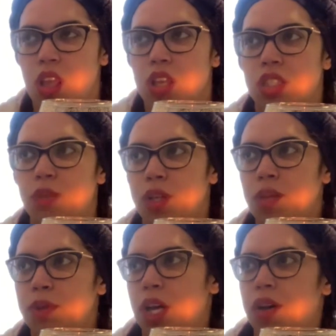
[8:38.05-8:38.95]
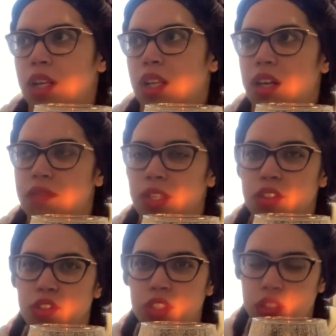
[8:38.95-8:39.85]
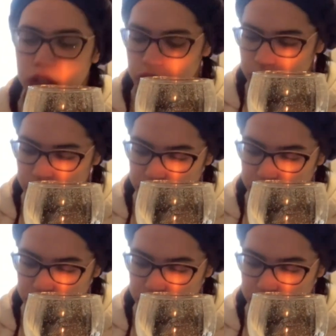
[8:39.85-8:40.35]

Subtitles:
So we're gonna pull out a love energy card.